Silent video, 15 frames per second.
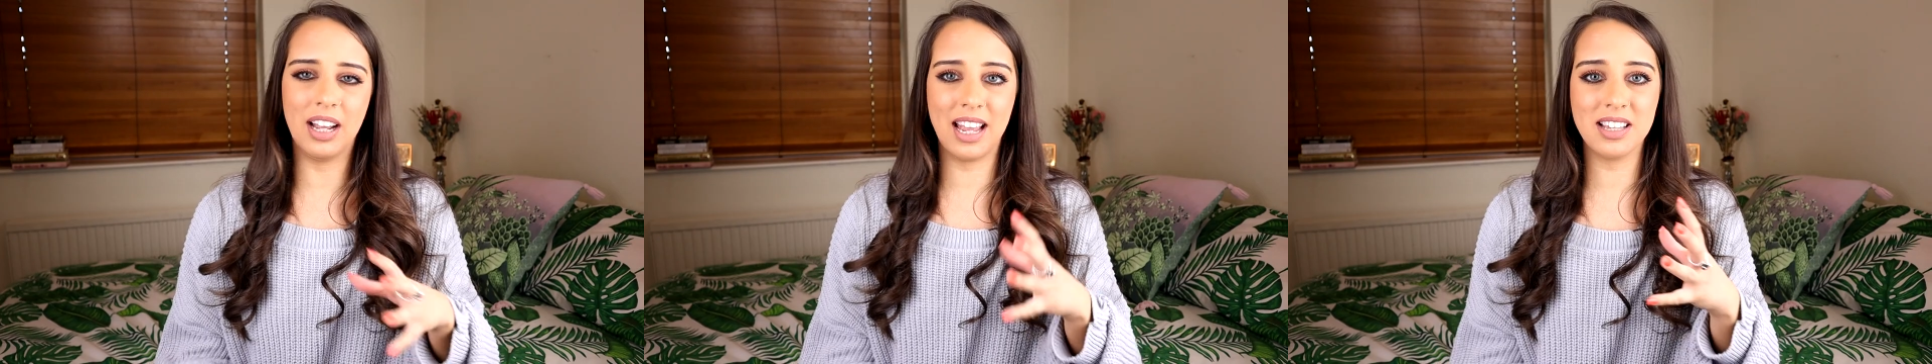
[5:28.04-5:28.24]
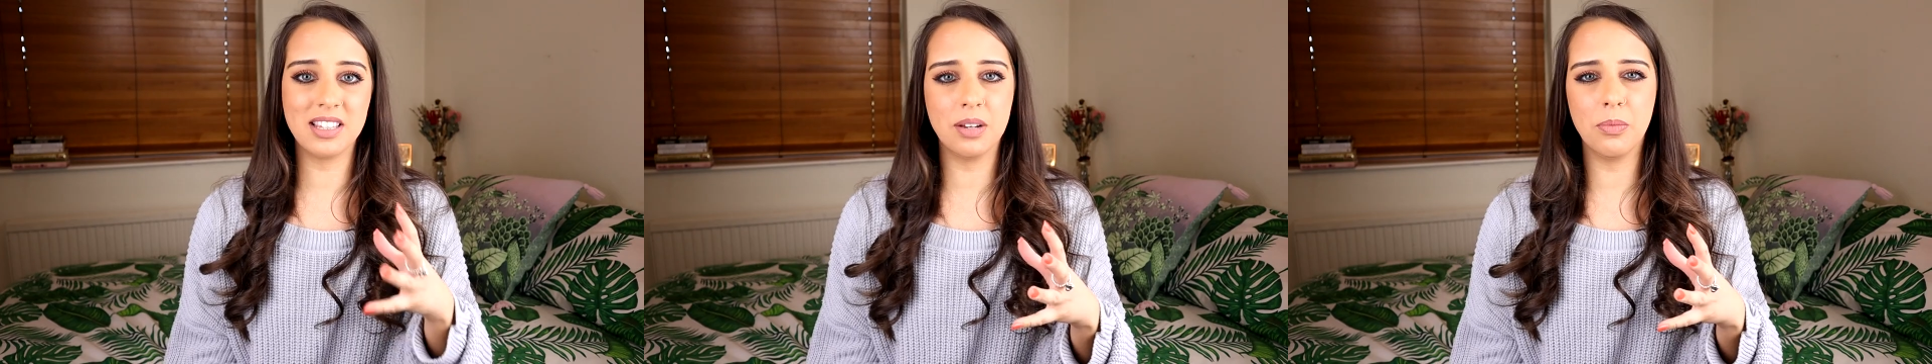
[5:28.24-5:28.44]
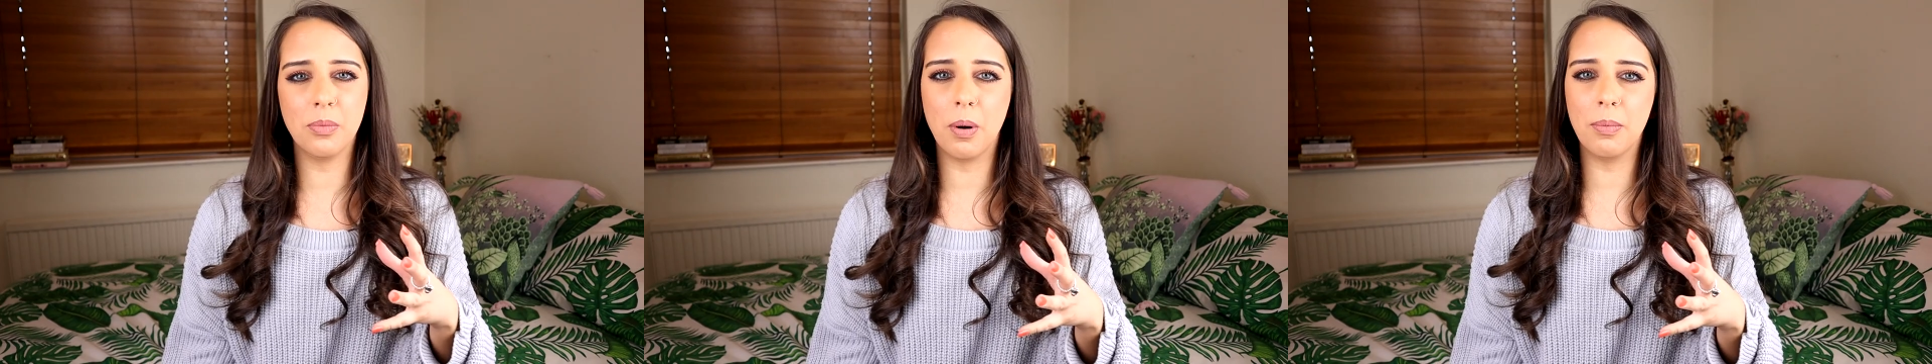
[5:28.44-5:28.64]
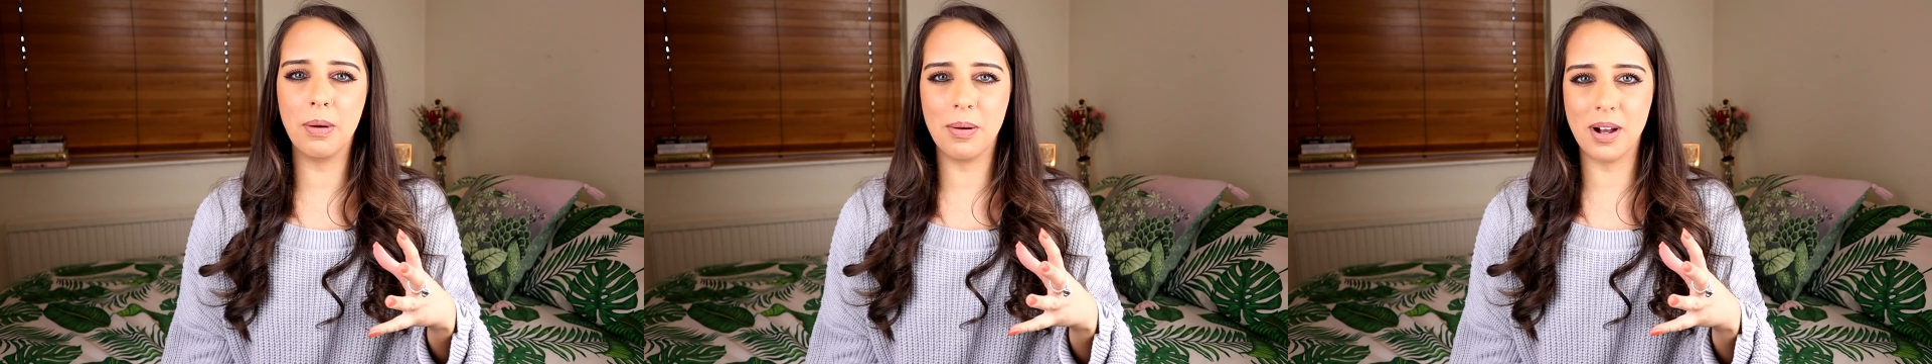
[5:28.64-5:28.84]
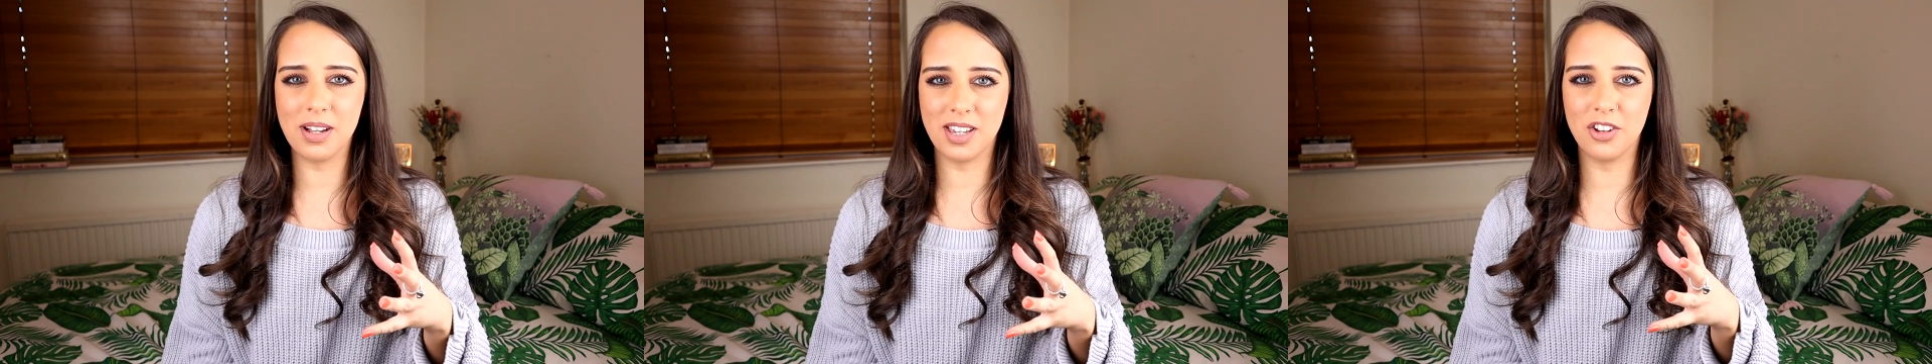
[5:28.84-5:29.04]
guess it
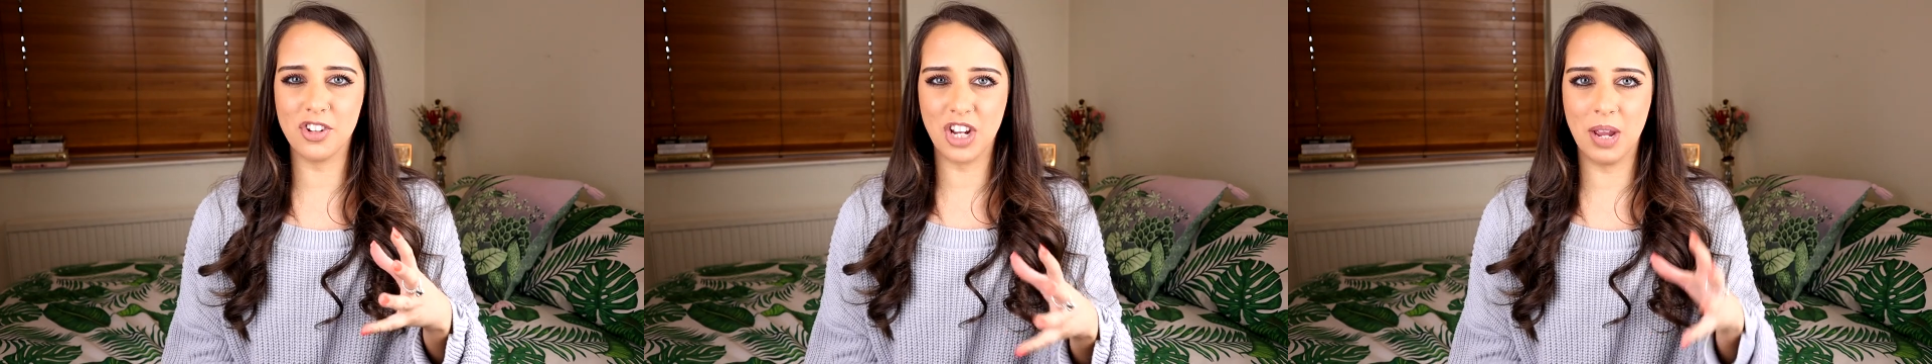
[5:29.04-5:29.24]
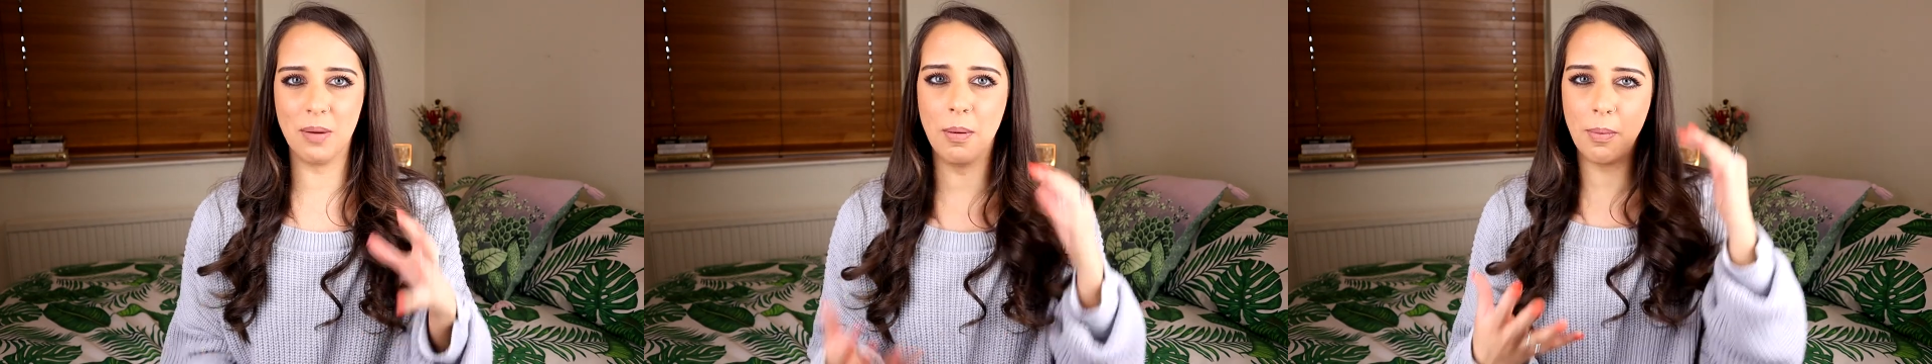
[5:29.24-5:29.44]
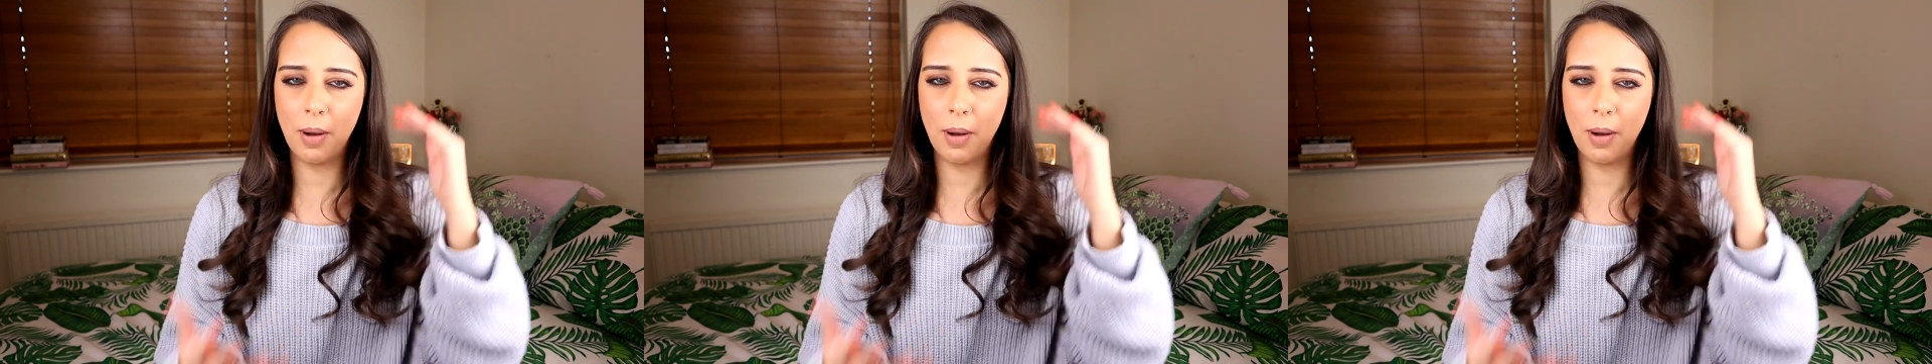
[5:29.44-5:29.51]
probably works out cheaper